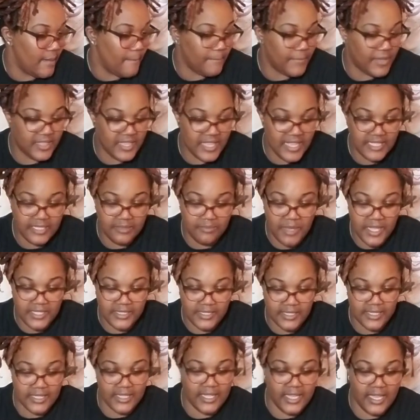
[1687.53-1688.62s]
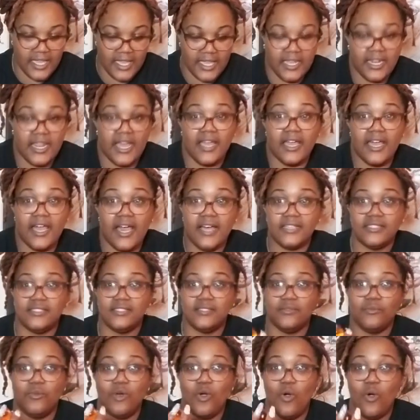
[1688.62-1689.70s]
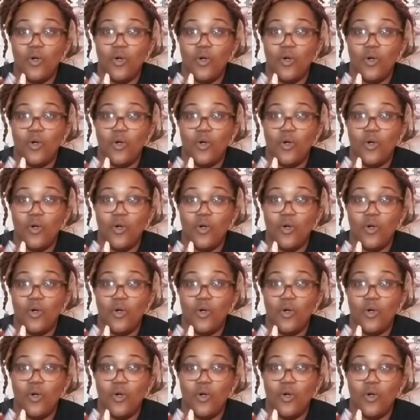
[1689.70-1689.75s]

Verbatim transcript: but that's basically it. I got some